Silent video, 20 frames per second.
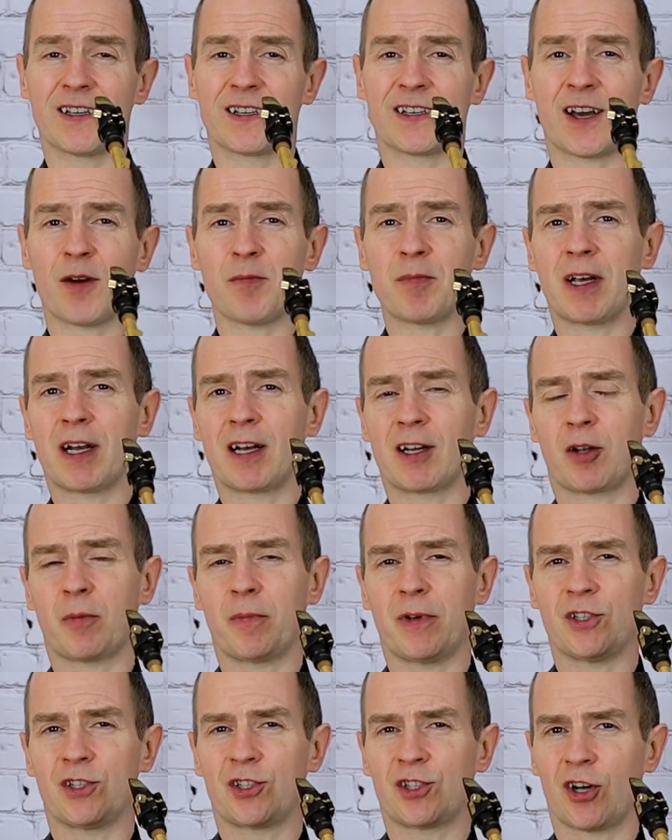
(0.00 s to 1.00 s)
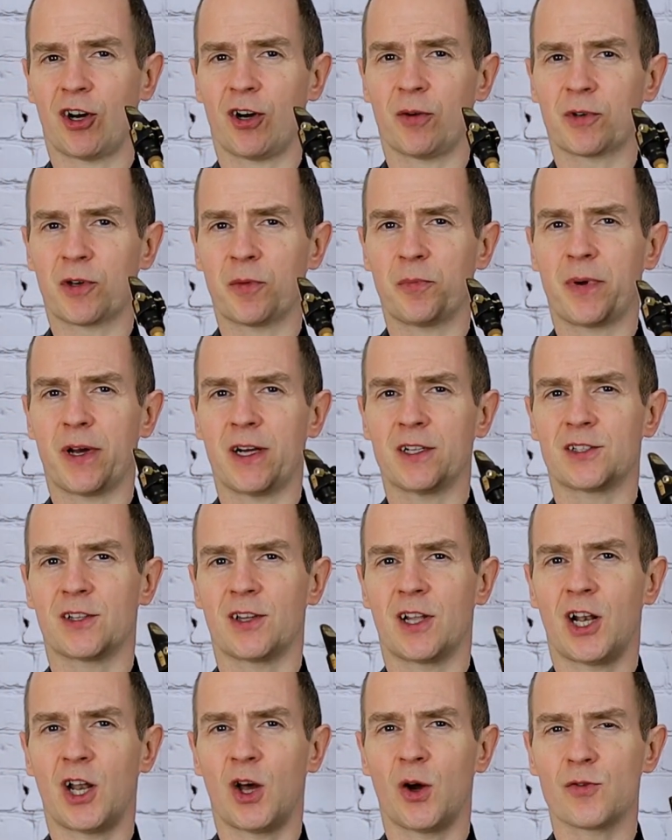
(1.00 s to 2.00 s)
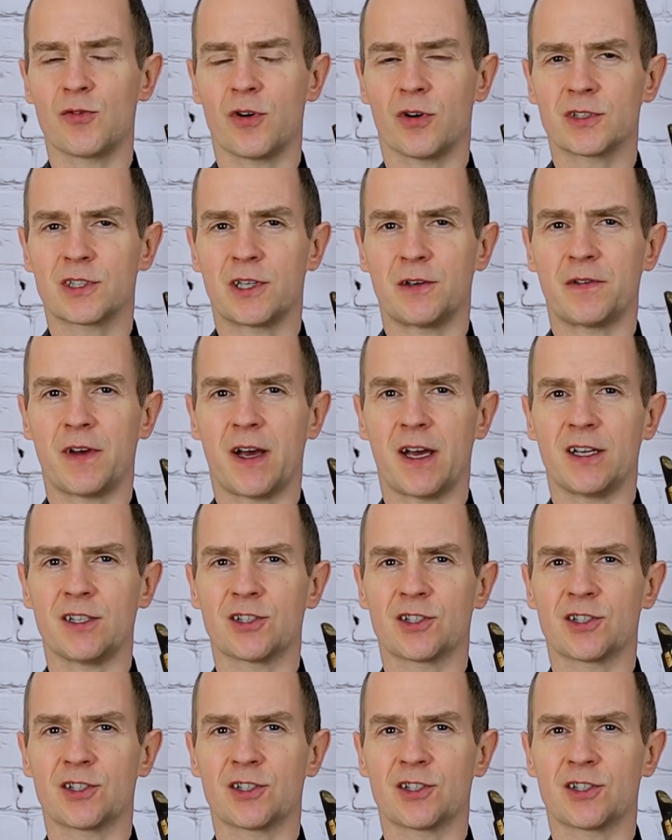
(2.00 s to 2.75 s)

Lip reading: can be a little bit sharp compared to the lower octave A.